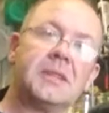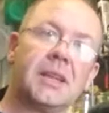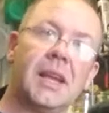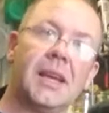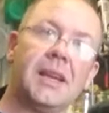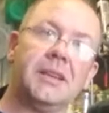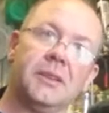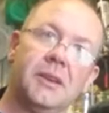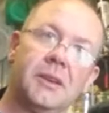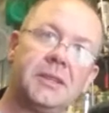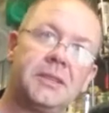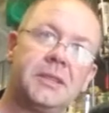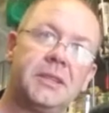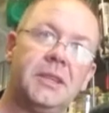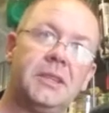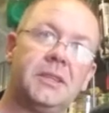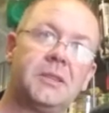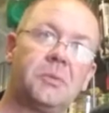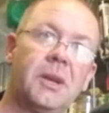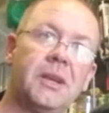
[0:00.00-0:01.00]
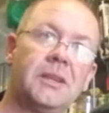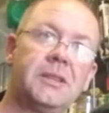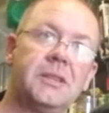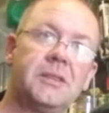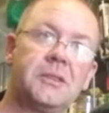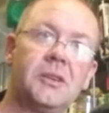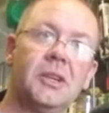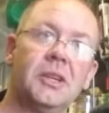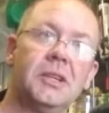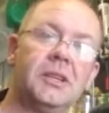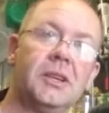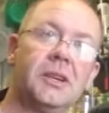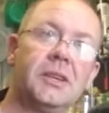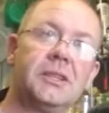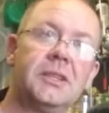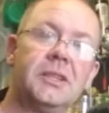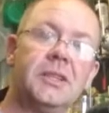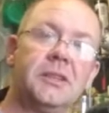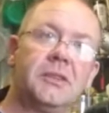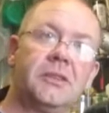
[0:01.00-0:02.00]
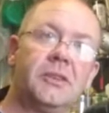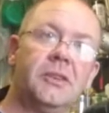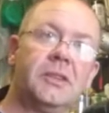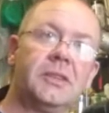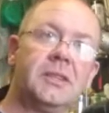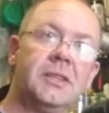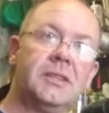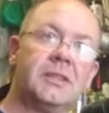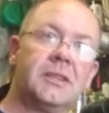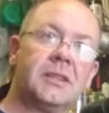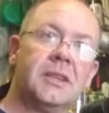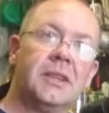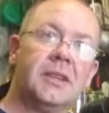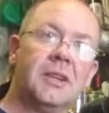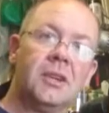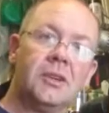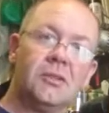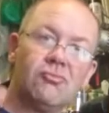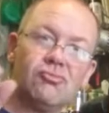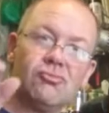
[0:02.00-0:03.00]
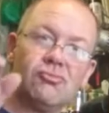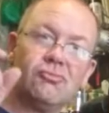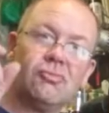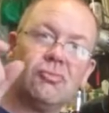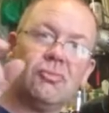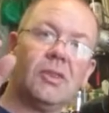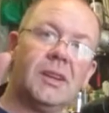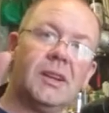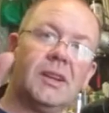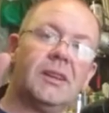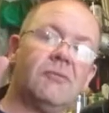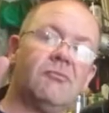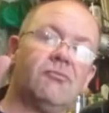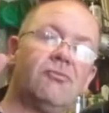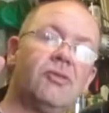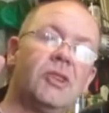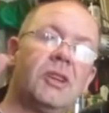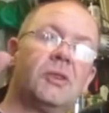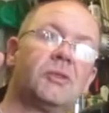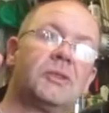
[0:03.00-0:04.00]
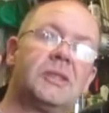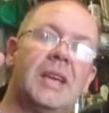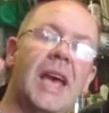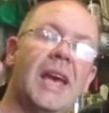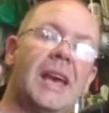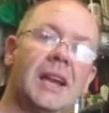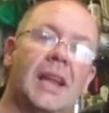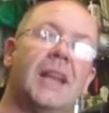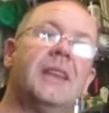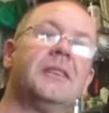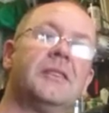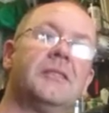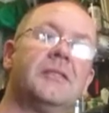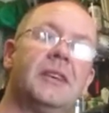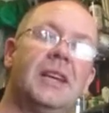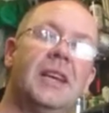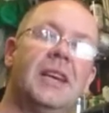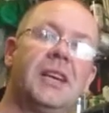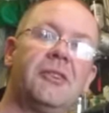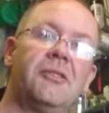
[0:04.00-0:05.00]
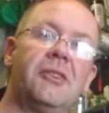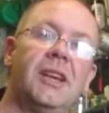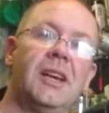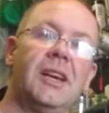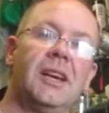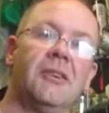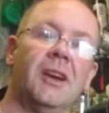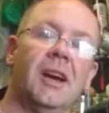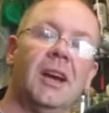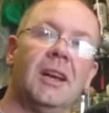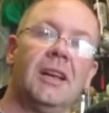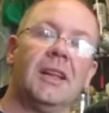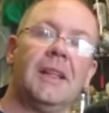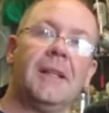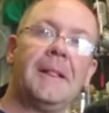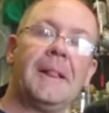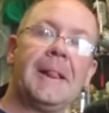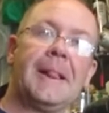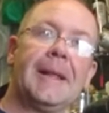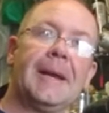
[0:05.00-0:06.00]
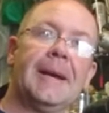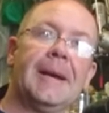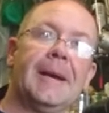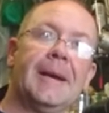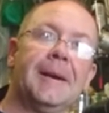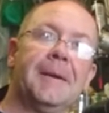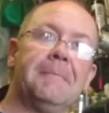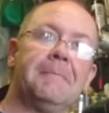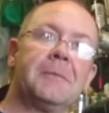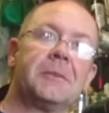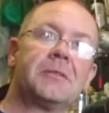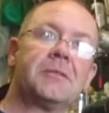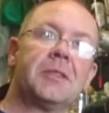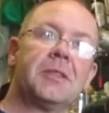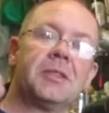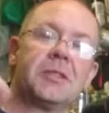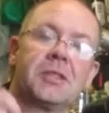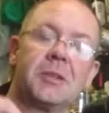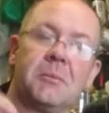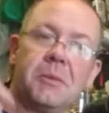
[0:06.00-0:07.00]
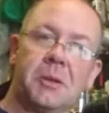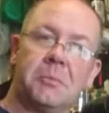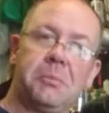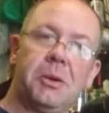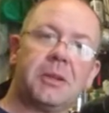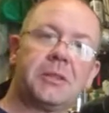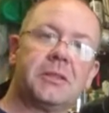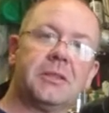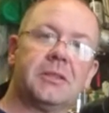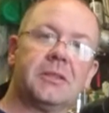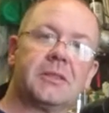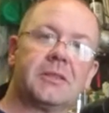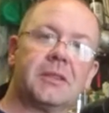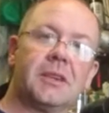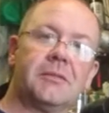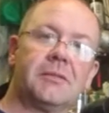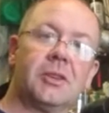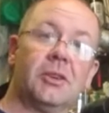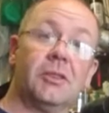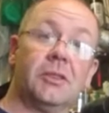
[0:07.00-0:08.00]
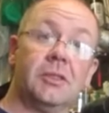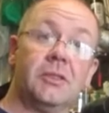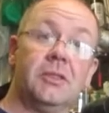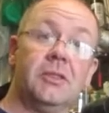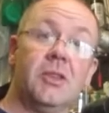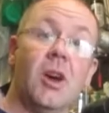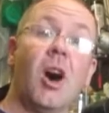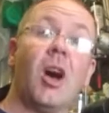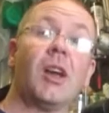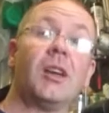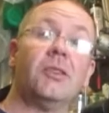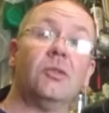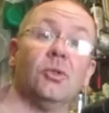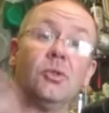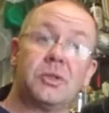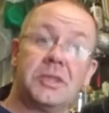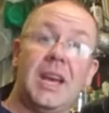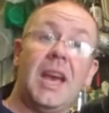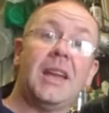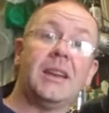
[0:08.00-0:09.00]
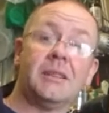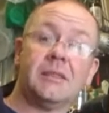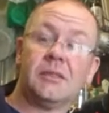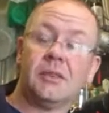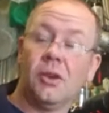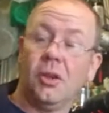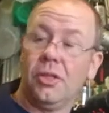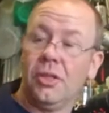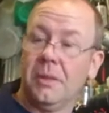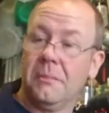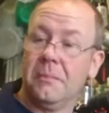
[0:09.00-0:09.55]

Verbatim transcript: 1920s, early 1930s, real tail end of the hickory era, um, some of the putters have got nine or ten on them.